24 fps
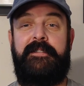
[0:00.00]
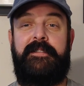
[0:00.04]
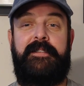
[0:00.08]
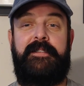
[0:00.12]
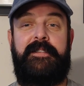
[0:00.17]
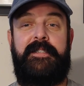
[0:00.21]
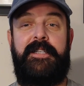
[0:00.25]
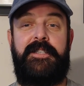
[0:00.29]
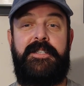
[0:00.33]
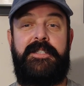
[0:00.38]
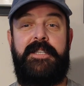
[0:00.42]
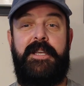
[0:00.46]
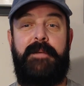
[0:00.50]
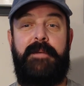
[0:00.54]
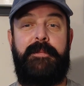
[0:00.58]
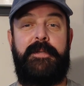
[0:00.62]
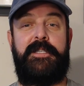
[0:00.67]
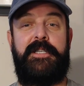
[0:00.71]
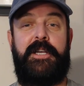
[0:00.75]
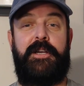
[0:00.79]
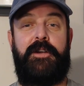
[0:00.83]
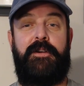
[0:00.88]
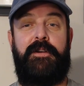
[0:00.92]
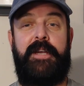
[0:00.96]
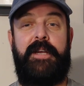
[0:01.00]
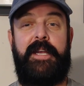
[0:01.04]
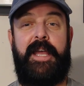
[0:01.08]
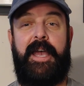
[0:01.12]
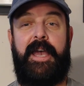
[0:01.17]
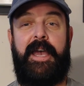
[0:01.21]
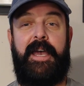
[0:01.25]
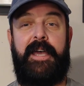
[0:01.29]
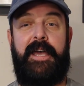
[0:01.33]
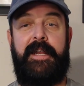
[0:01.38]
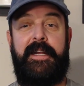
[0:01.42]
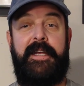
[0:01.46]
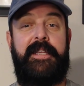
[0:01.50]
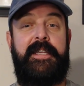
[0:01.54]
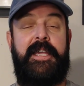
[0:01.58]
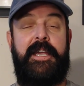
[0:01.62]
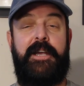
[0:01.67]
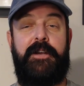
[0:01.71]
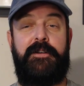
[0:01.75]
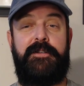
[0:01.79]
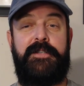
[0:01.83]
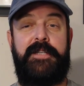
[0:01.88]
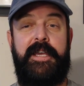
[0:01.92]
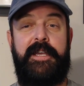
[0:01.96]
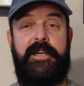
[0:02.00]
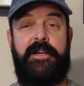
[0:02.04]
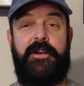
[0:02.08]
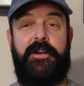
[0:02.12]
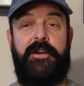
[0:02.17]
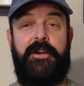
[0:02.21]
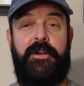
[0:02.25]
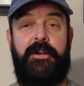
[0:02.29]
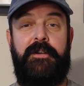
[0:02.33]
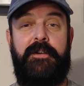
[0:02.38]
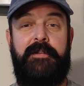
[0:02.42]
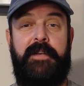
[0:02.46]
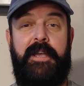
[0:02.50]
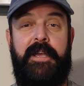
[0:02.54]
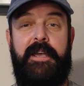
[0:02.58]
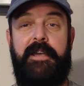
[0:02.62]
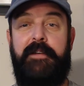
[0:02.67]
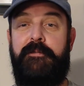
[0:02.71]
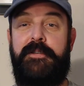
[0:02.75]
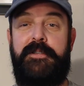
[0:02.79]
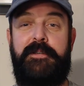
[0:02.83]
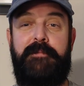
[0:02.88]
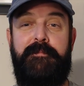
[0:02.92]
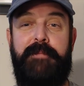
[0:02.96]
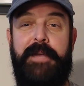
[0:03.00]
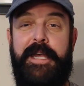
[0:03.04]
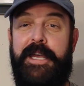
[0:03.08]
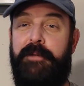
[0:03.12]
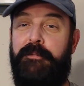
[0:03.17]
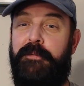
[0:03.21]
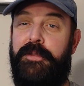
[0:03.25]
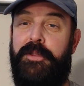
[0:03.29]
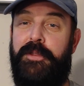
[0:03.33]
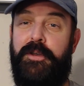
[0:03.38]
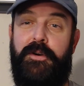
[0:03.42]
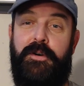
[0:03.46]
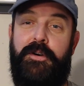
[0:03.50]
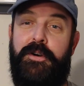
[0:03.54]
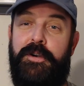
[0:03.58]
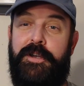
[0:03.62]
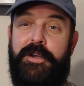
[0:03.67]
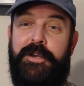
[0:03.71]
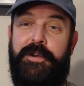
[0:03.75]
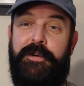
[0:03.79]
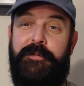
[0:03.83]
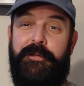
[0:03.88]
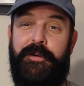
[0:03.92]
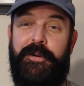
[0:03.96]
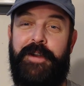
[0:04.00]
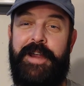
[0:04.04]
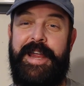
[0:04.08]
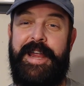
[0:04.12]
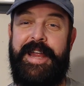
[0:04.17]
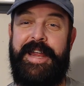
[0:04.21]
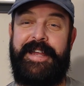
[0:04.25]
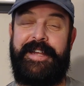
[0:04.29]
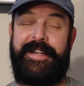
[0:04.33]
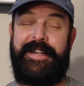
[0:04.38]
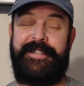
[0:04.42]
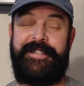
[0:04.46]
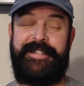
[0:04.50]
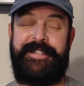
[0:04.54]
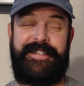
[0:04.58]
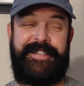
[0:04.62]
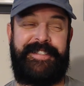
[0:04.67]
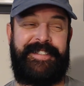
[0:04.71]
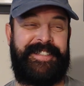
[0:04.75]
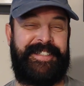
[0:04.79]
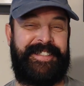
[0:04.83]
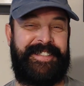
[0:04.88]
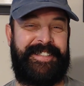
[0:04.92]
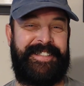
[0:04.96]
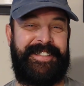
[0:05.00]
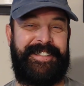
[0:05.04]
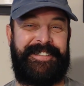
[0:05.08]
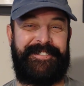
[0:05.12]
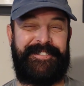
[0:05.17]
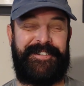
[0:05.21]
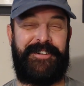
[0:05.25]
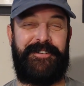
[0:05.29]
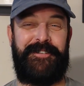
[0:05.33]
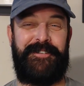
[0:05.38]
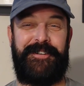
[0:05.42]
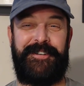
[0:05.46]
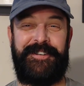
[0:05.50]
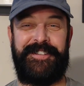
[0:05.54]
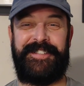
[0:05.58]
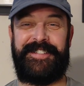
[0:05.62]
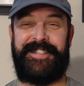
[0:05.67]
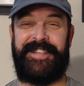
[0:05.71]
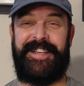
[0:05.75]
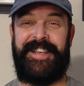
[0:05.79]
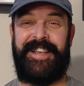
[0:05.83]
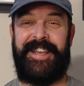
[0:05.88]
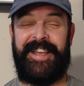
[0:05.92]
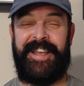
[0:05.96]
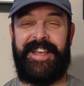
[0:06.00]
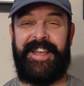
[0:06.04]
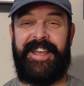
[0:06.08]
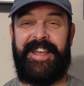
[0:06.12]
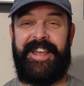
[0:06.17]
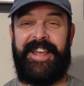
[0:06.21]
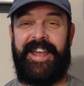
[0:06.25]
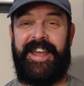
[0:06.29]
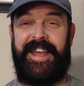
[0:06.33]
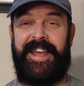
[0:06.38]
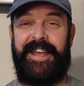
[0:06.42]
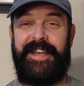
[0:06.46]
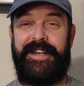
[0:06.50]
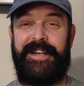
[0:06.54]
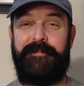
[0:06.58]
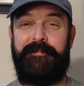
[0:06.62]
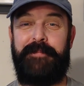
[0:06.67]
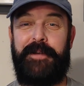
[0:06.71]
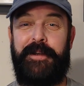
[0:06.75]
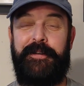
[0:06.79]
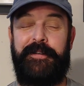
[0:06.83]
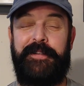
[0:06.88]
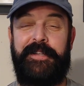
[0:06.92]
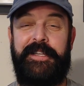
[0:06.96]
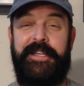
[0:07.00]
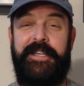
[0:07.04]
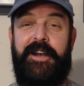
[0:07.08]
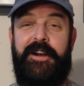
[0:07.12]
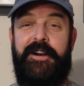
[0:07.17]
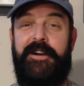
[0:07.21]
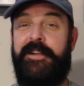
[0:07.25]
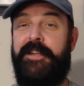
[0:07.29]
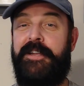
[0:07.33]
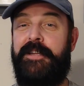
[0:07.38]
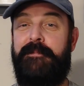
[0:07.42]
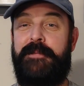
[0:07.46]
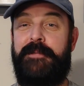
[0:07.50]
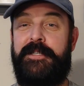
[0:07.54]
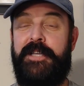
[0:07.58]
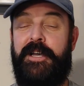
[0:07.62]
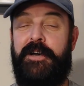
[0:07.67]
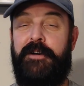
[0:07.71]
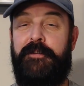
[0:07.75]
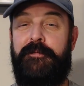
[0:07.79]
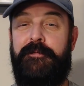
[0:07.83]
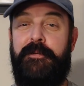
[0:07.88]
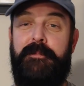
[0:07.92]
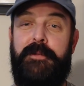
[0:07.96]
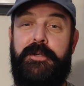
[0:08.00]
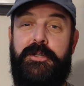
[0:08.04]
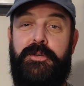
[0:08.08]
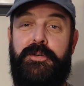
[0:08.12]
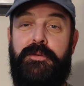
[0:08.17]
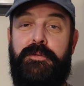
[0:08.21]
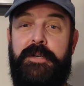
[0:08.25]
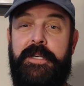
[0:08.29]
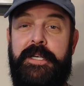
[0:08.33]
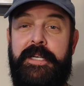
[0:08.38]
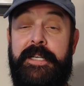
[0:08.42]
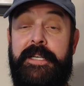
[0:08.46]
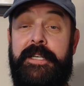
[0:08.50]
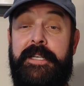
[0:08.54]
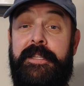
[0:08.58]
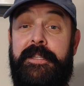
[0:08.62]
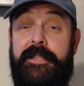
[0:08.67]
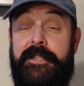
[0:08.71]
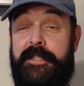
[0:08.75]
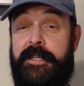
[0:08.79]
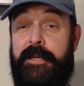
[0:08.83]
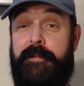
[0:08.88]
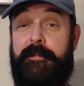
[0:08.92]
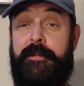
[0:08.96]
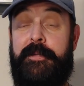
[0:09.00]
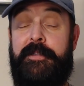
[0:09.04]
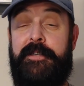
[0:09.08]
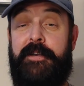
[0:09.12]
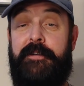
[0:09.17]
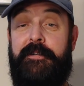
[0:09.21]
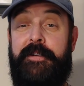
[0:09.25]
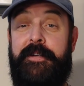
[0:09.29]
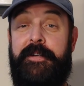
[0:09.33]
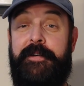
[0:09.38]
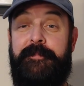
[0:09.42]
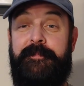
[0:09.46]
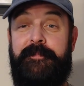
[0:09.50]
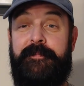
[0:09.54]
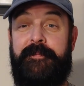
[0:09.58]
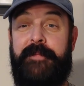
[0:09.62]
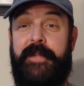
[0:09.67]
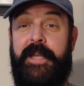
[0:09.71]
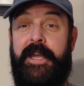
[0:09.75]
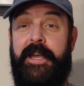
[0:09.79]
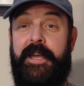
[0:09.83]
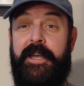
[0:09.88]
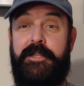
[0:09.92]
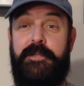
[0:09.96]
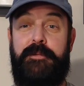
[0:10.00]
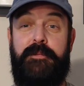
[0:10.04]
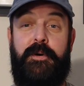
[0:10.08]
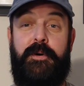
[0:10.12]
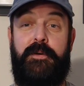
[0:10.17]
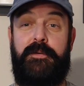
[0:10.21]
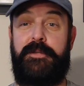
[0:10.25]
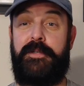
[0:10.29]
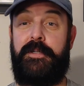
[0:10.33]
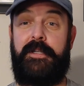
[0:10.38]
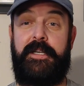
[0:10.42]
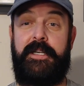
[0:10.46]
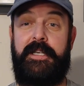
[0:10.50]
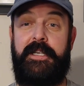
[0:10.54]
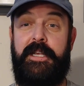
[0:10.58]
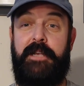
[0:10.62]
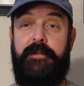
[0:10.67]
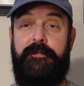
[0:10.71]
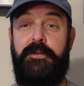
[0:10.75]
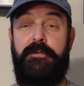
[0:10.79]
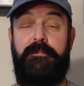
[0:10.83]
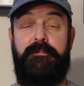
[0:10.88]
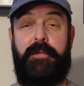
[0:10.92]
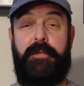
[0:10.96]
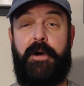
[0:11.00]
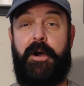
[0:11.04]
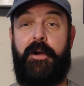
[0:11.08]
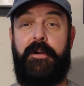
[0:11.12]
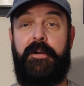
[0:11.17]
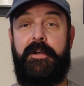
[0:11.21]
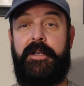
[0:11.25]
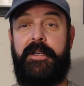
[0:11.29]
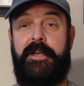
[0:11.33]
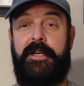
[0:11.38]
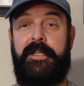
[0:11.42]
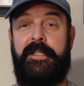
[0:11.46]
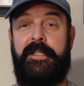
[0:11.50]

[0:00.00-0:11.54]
the cemetery had a caretaker. It was a man with a hook for a hand, of course, and apparently hung himself from a tree in the cemetery. And supposedly, if you park